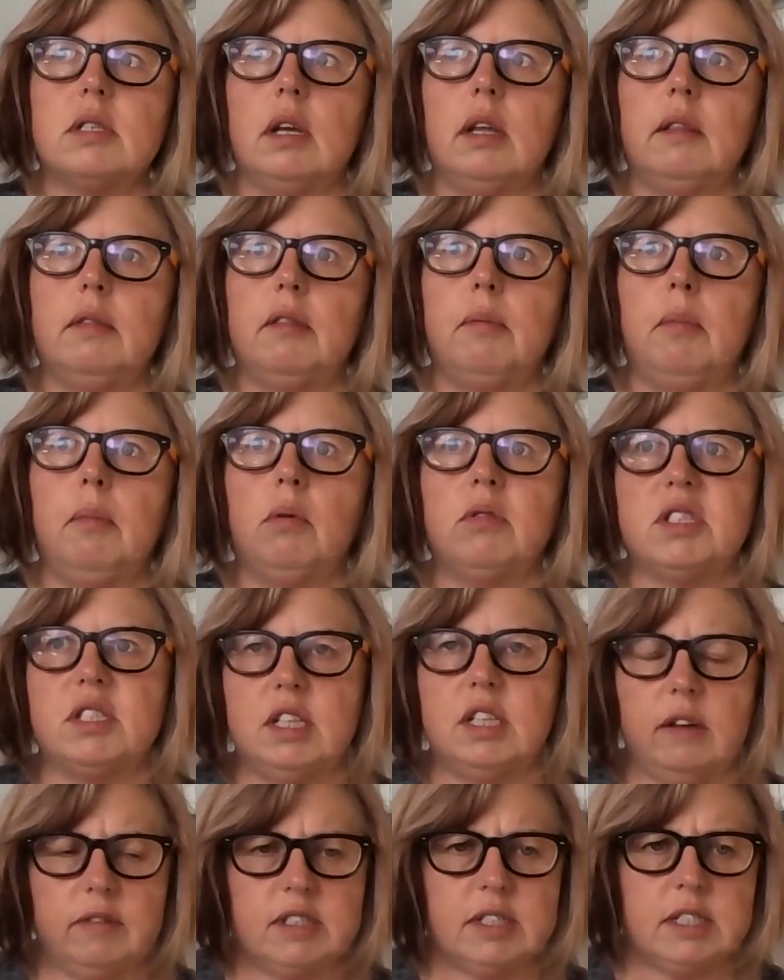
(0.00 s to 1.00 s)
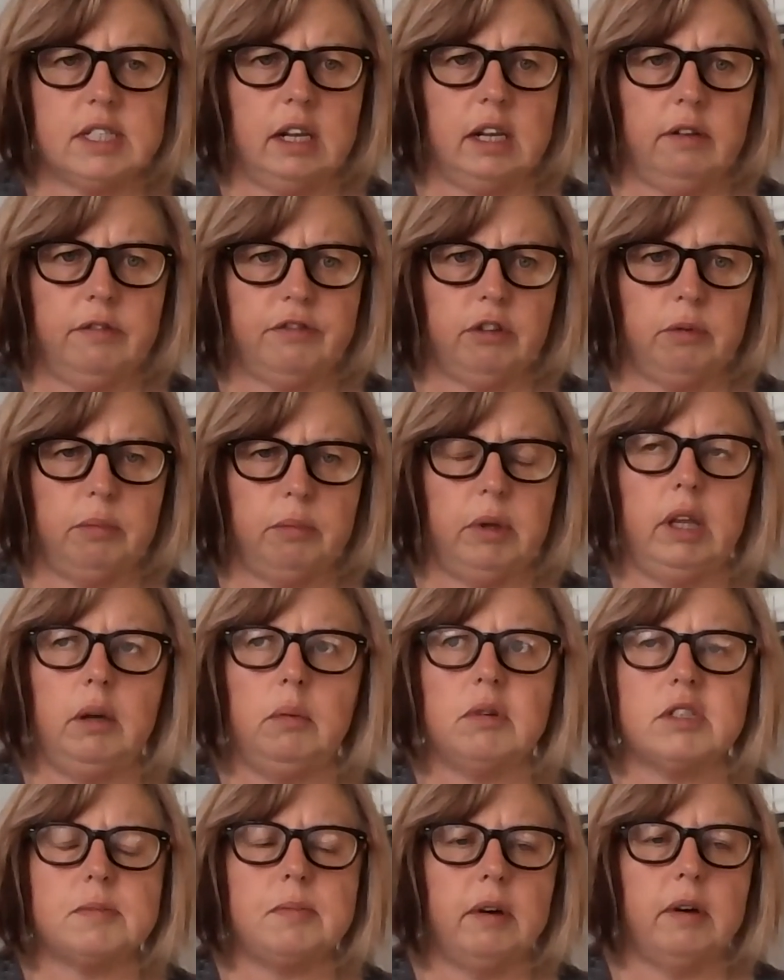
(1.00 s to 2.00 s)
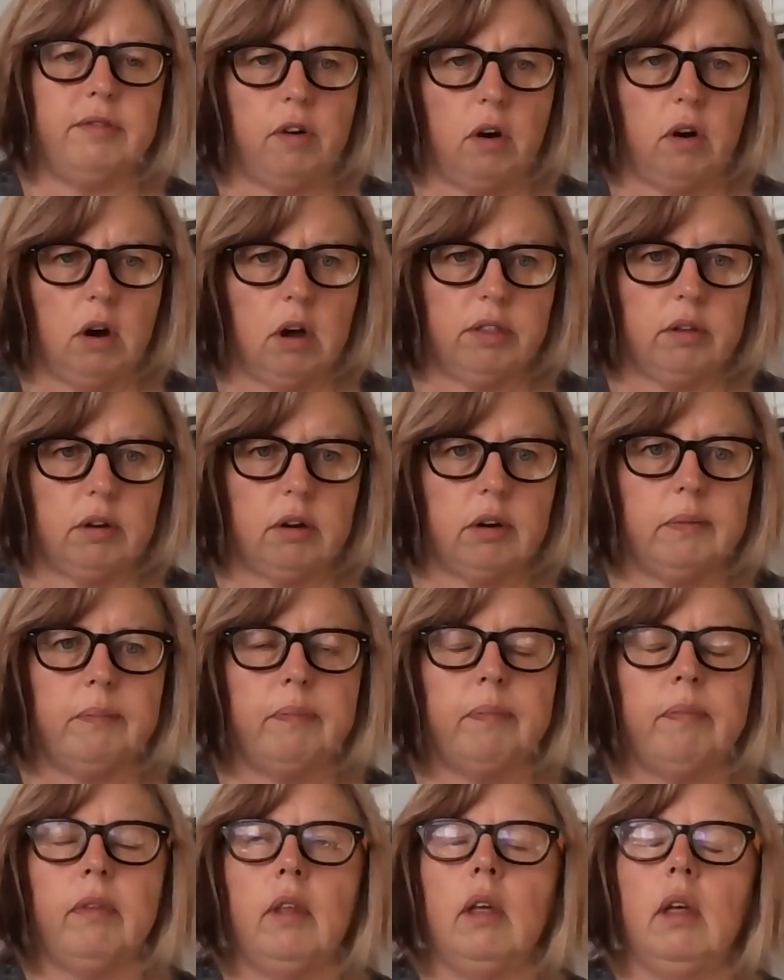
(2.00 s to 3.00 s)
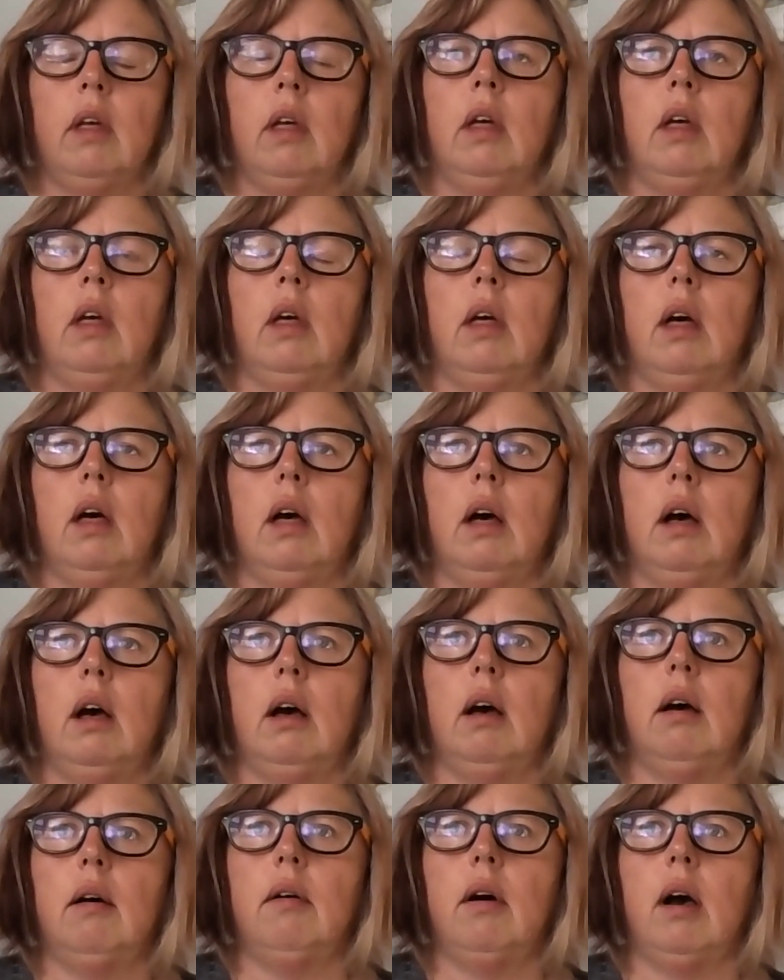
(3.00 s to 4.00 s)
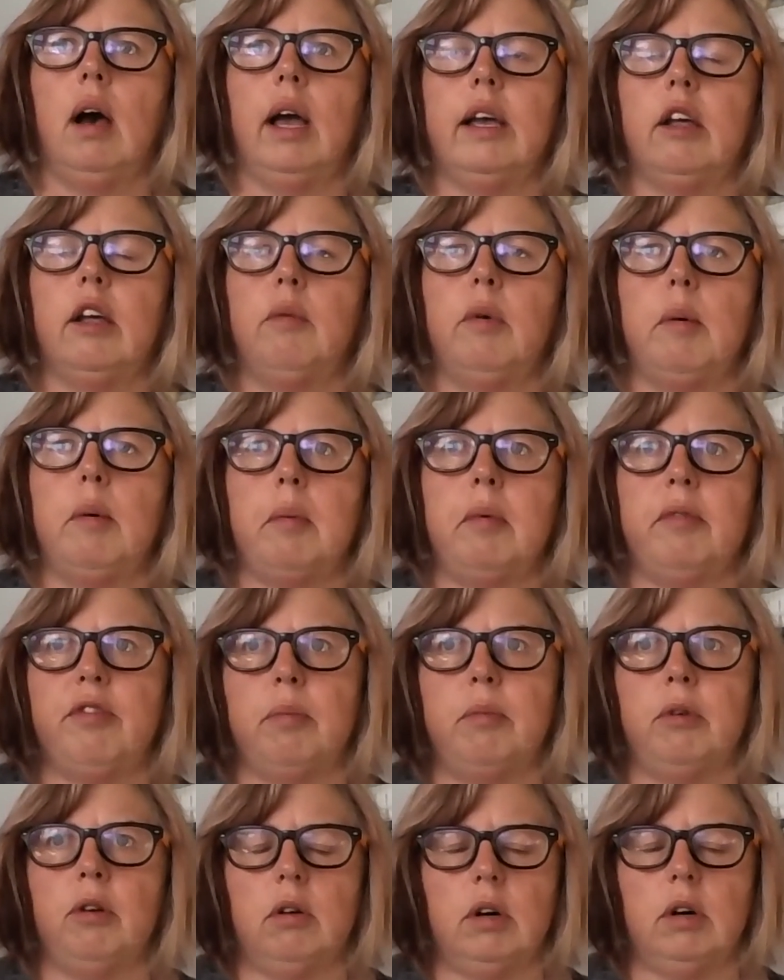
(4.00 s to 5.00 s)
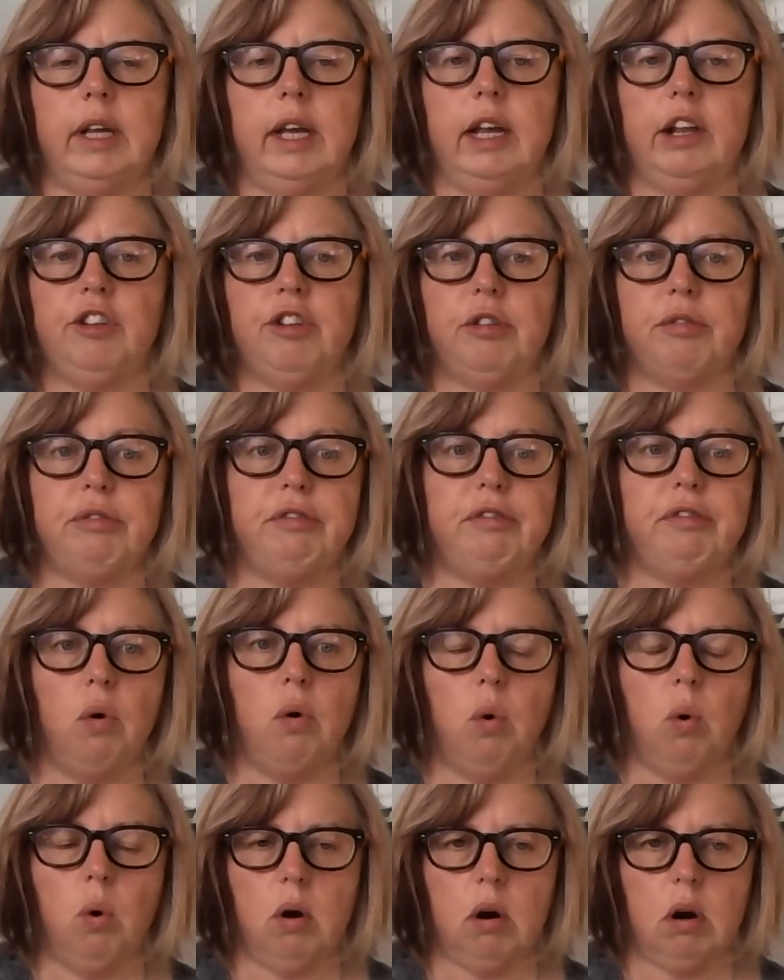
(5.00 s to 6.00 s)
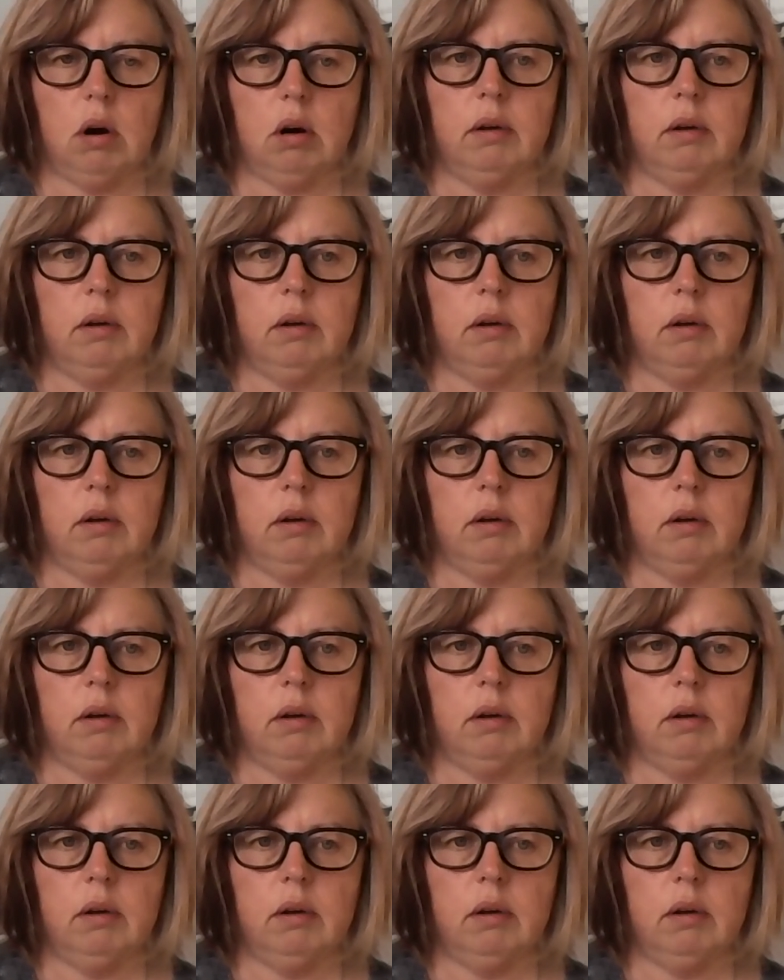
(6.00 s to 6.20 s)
most devastating for me was my father. I can remember from an early age of 4,